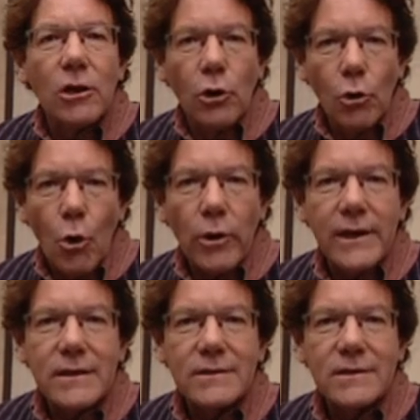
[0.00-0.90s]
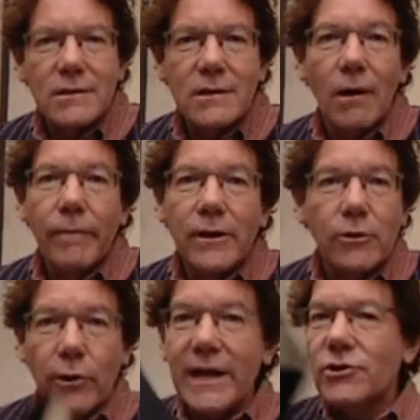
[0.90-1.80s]
glorious on the
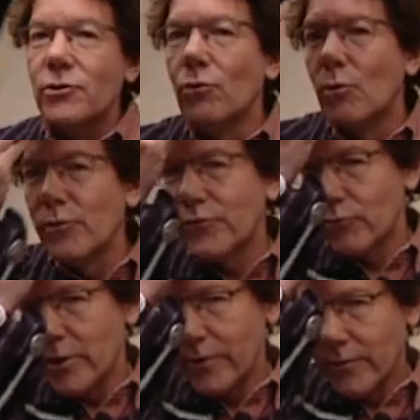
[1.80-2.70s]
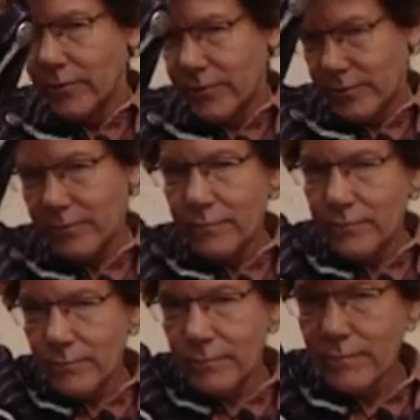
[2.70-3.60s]
Great North
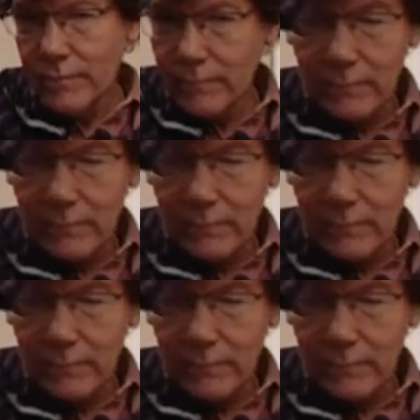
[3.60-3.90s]
Road.